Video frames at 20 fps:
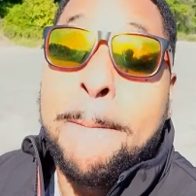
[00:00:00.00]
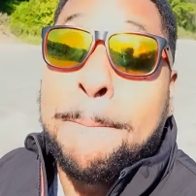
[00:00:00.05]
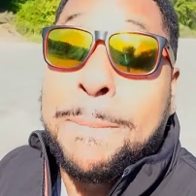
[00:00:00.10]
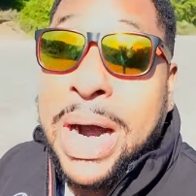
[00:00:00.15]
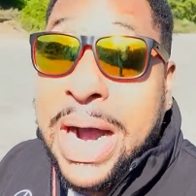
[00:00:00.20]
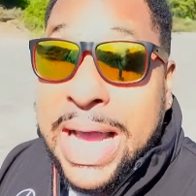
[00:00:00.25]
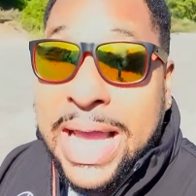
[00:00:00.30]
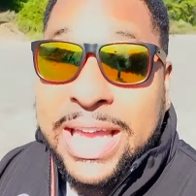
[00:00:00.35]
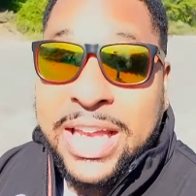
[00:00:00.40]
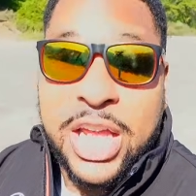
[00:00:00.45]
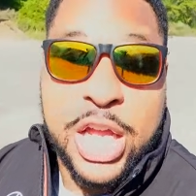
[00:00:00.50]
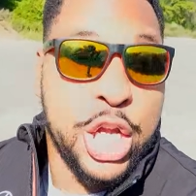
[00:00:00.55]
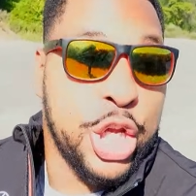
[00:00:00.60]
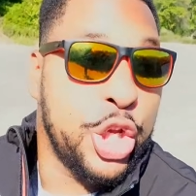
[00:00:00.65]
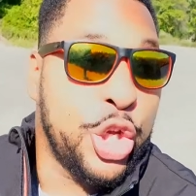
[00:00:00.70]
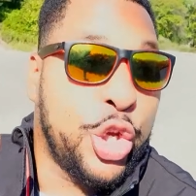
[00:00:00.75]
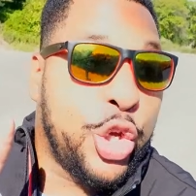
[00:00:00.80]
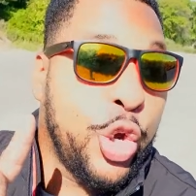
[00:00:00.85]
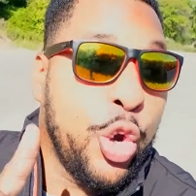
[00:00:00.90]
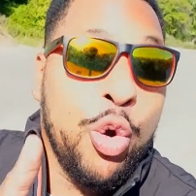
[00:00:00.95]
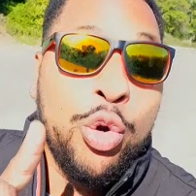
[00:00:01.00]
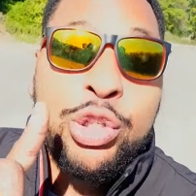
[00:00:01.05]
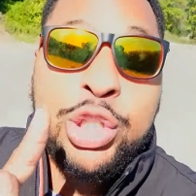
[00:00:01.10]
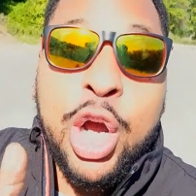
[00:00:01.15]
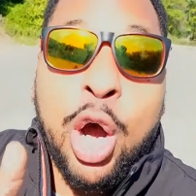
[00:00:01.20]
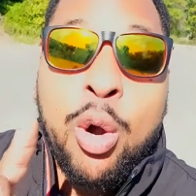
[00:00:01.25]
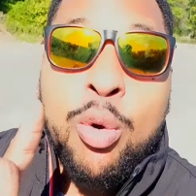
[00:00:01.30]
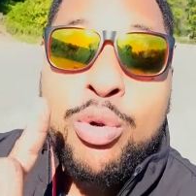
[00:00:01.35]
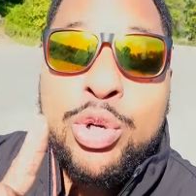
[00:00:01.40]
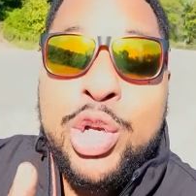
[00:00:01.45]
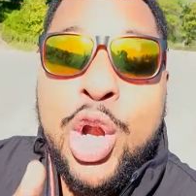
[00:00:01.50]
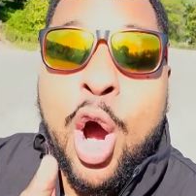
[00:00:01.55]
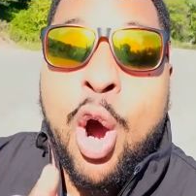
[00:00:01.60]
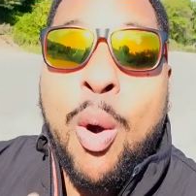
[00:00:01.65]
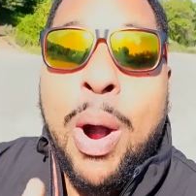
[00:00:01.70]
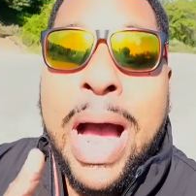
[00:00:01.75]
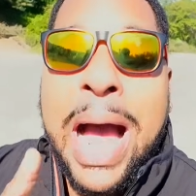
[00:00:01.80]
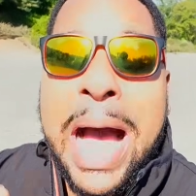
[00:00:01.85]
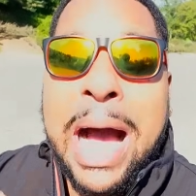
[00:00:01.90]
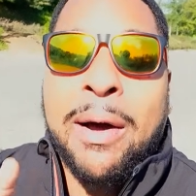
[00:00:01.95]
But you don't
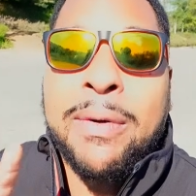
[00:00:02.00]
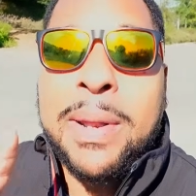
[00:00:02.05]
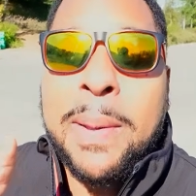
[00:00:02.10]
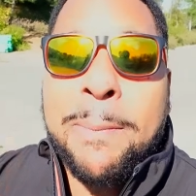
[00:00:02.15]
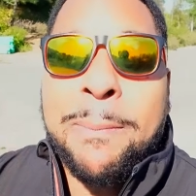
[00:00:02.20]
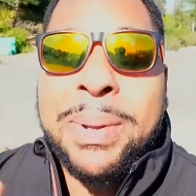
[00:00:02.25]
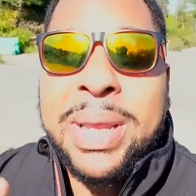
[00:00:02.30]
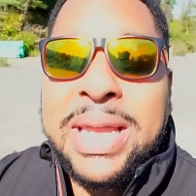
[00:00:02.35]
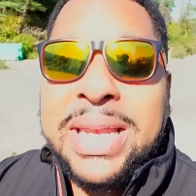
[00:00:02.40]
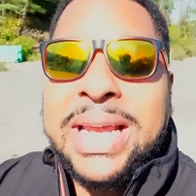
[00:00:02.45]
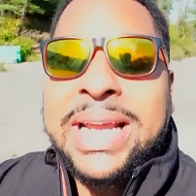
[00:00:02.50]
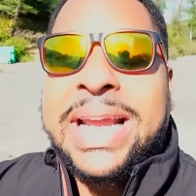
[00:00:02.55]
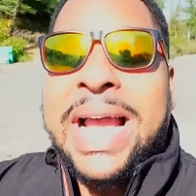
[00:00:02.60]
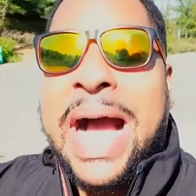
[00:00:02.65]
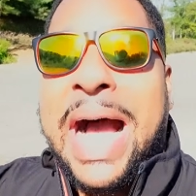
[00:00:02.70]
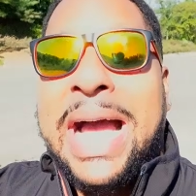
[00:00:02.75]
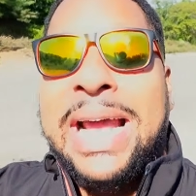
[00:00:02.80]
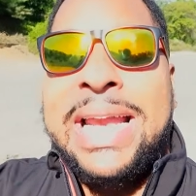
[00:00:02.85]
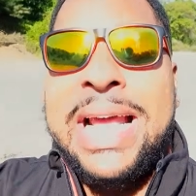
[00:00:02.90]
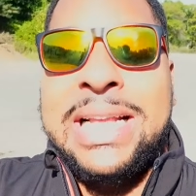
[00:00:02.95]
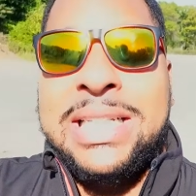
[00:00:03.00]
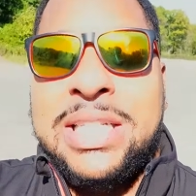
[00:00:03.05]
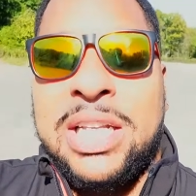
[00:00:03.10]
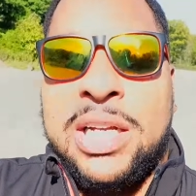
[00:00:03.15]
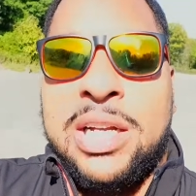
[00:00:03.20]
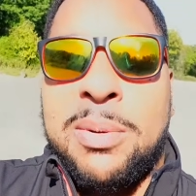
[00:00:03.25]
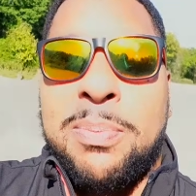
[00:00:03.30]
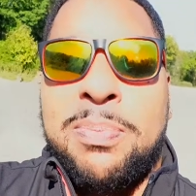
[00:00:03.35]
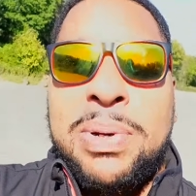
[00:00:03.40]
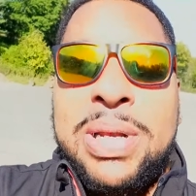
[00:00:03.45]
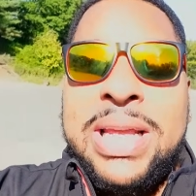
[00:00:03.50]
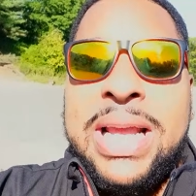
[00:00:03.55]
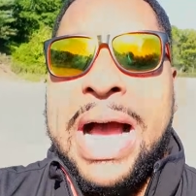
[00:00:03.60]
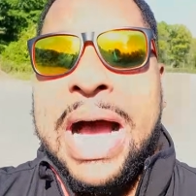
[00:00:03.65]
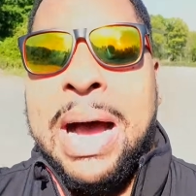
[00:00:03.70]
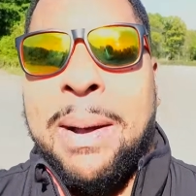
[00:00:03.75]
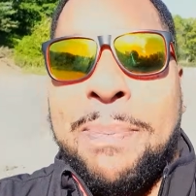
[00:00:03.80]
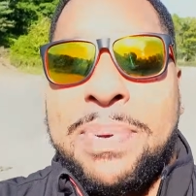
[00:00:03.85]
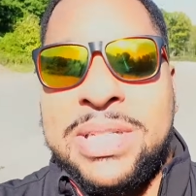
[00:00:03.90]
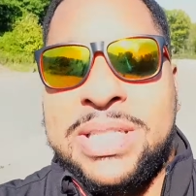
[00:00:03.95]
know how to be the guy that's the complete
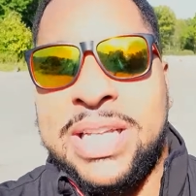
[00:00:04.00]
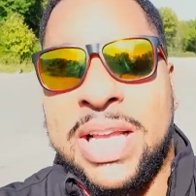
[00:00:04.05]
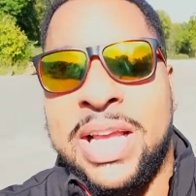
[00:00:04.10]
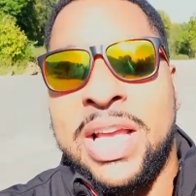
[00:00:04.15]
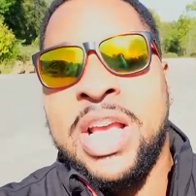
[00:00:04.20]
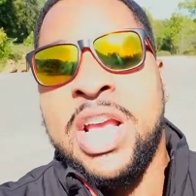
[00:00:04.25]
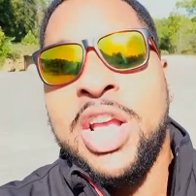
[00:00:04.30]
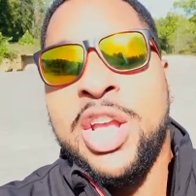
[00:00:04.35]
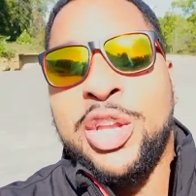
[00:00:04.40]
opposite.